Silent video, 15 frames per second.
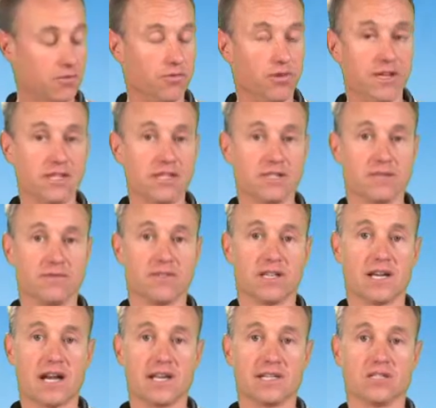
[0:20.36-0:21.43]
features of
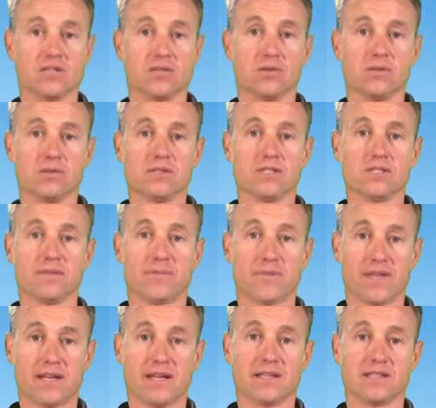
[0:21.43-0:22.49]
today's saws,
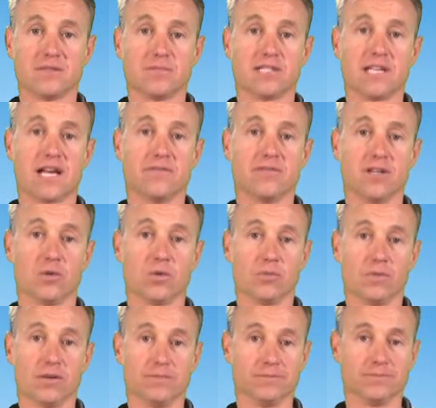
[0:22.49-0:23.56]
and some safety
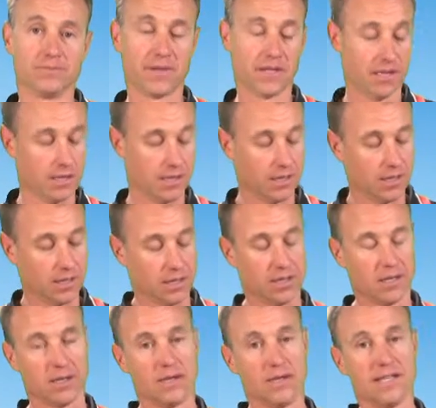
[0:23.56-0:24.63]
equipment.
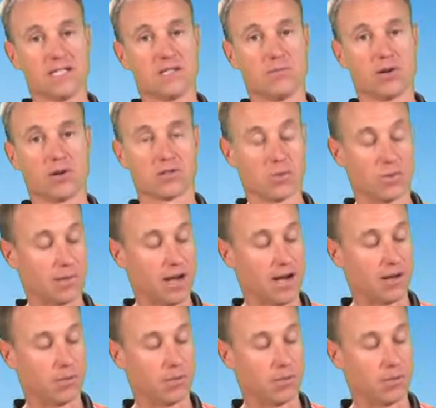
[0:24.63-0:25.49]
Here's a box we made up